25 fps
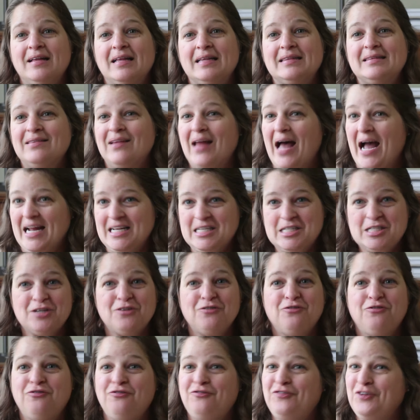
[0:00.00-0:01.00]
lots
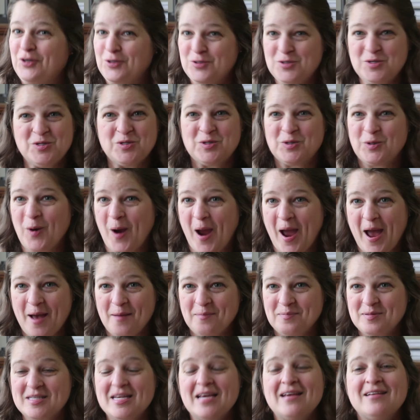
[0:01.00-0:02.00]
of food
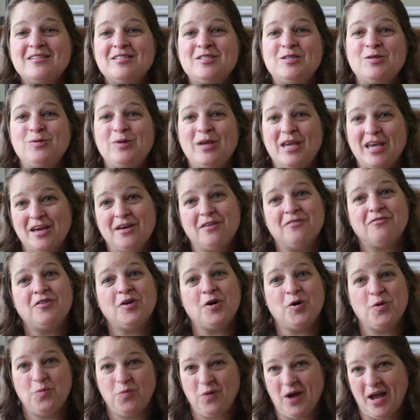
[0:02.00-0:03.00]
scraps to
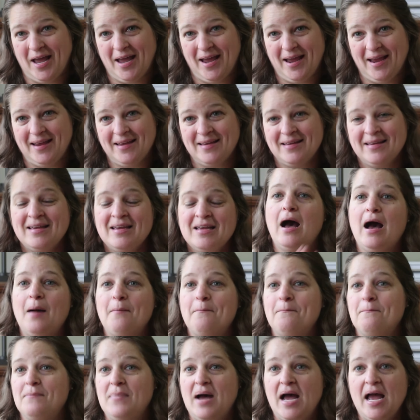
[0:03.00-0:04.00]
give away.
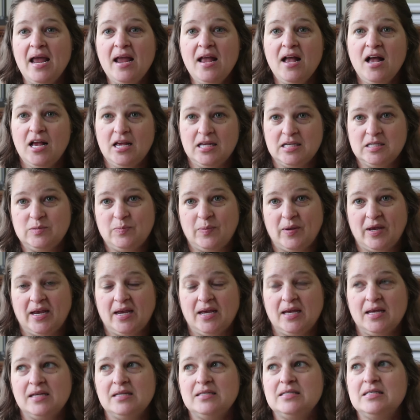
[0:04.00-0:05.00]
My
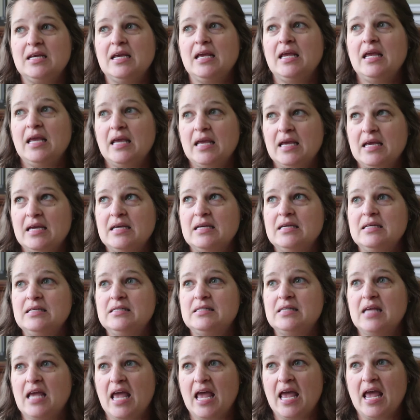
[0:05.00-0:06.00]
husband
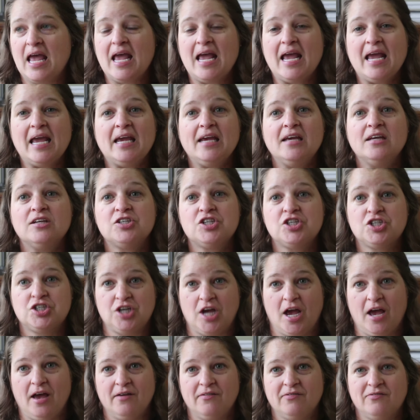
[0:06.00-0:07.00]
is a
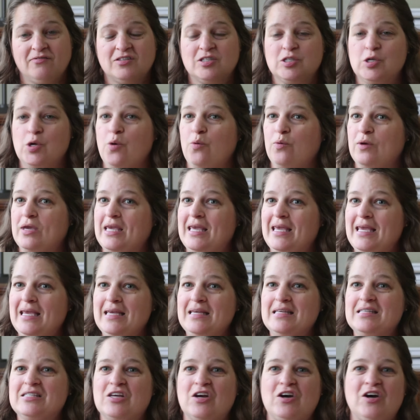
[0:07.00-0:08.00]
chef, so
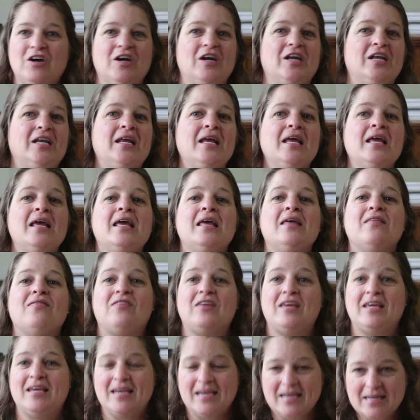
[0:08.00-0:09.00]
he is on
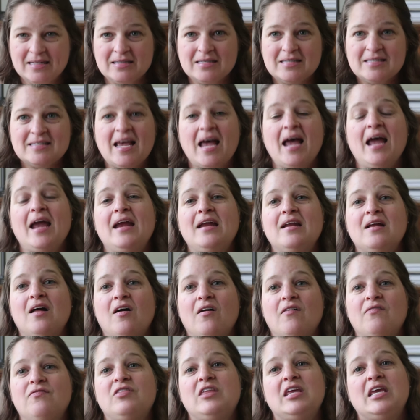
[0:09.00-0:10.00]
the inside
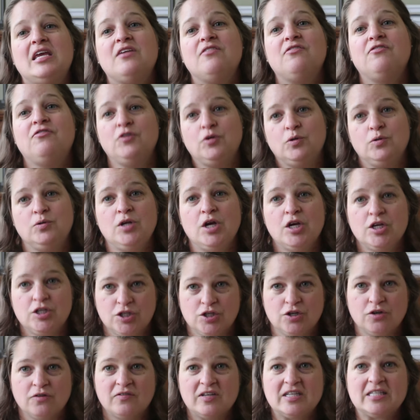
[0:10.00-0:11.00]
of the food
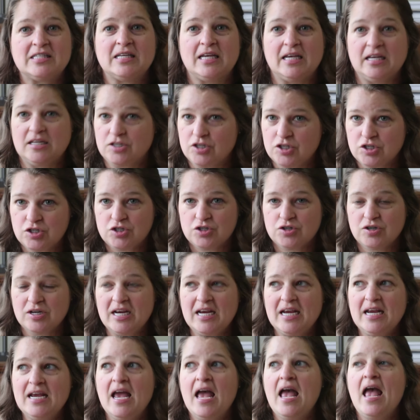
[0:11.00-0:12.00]
service
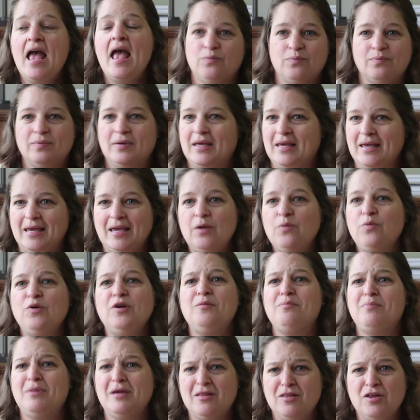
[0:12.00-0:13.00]
industry. He
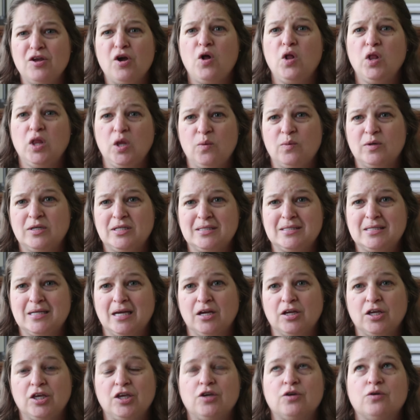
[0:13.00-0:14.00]
wouldn't be the only one to
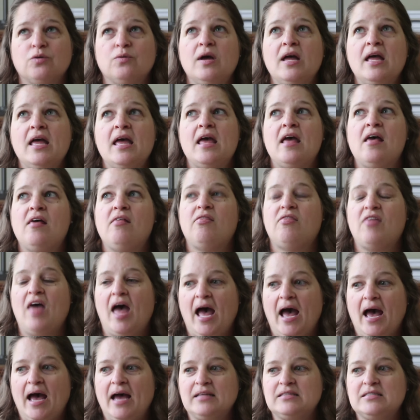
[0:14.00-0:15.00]
tell you
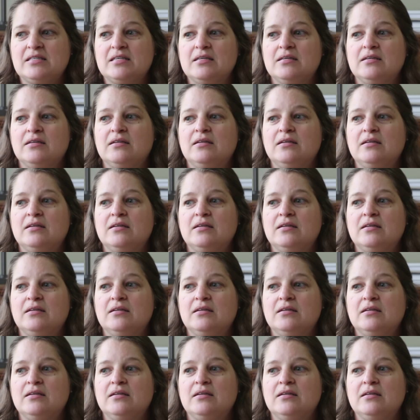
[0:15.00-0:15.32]
that